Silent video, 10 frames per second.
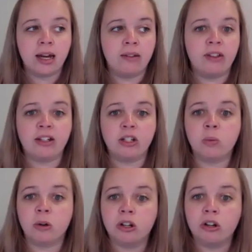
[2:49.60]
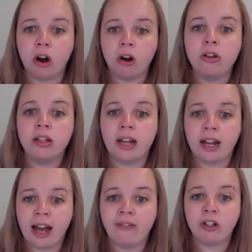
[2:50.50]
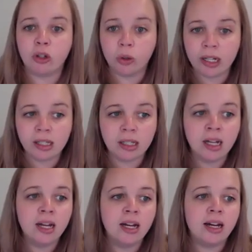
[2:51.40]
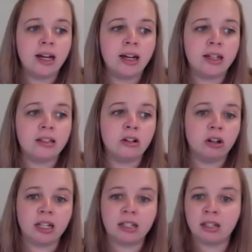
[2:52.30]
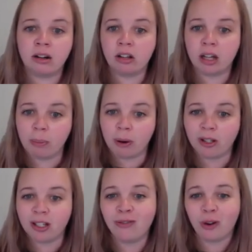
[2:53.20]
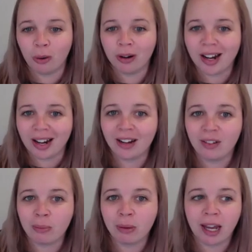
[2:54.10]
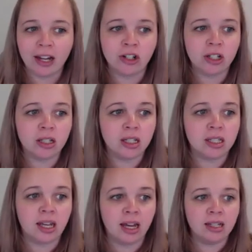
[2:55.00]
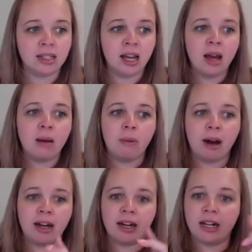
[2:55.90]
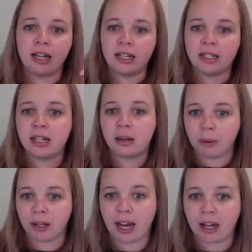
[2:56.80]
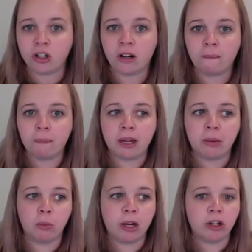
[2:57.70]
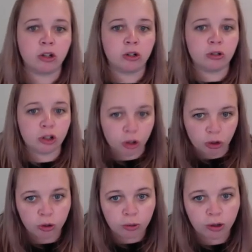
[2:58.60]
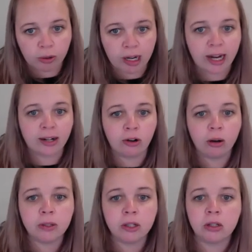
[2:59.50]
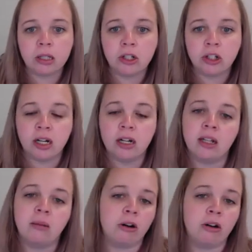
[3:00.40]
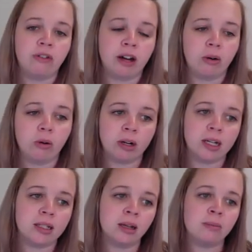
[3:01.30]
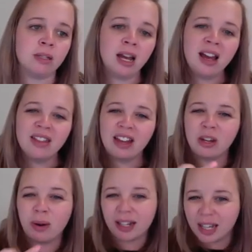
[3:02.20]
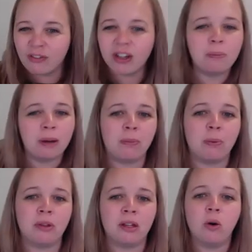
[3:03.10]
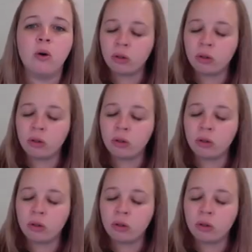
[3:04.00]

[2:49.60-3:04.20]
They just want to know that they have a choice. It's not necessarily a positive or a negative implication in this case, but it is an implication that when you do create crops using genetically modified organisms, that you are giving people all